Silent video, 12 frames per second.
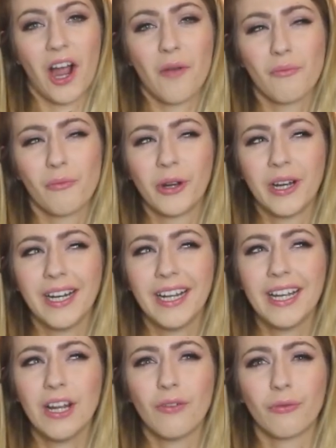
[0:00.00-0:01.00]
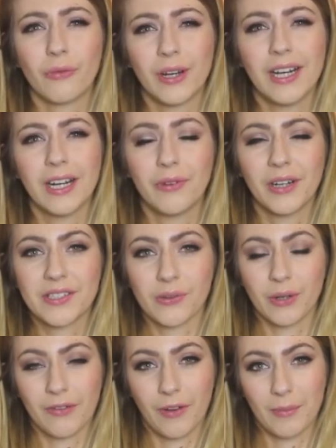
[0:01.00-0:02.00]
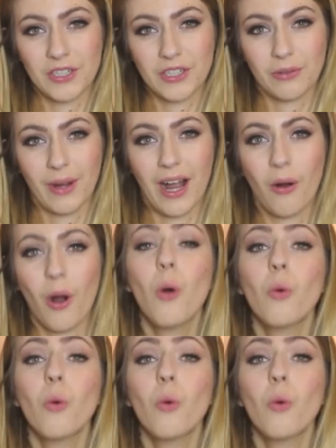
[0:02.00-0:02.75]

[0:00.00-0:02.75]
I'm really, really, really sorry if I missed you out.